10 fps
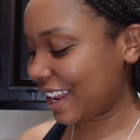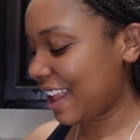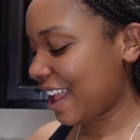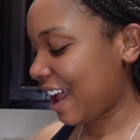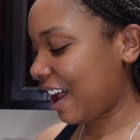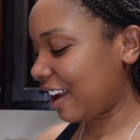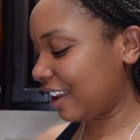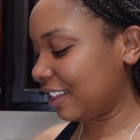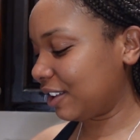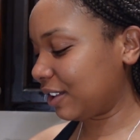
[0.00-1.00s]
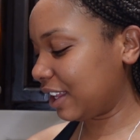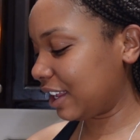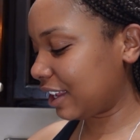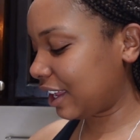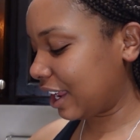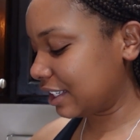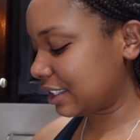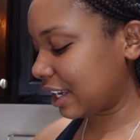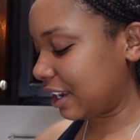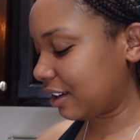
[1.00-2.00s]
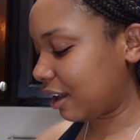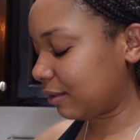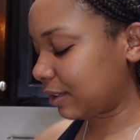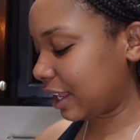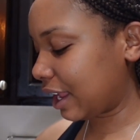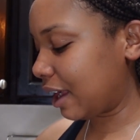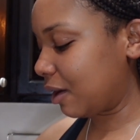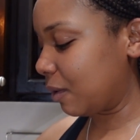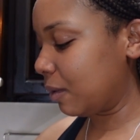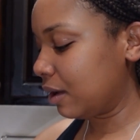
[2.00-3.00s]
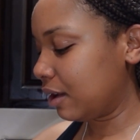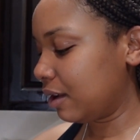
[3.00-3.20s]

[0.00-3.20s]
Like, I literally can't say enough, like, how